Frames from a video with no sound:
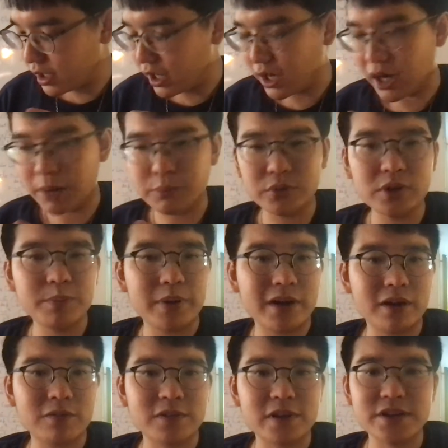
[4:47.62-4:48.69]
I'm going to
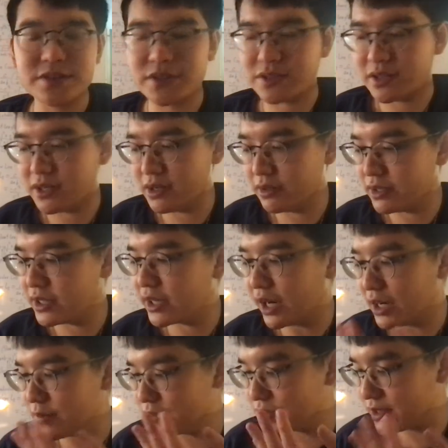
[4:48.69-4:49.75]
paraphrase this here. He
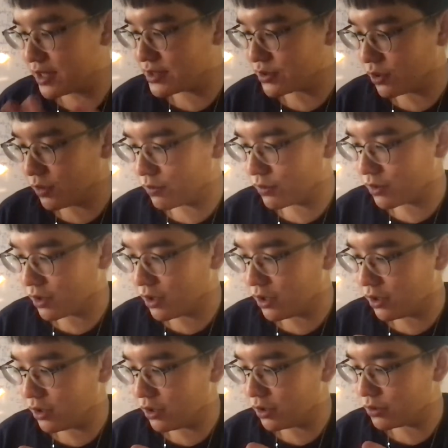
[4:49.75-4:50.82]
kind of states
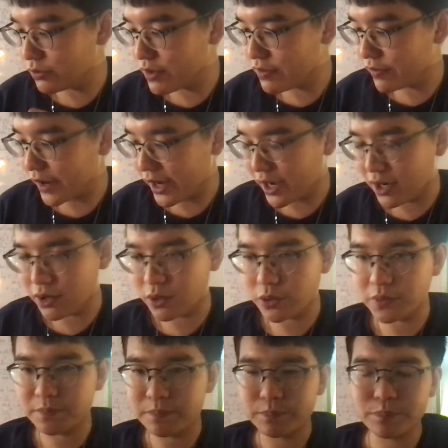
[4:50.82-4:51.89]
overall with
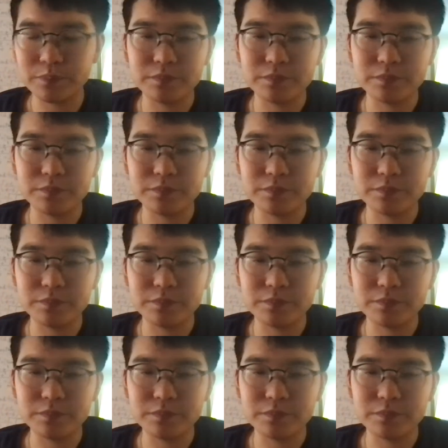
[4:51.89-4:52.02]
how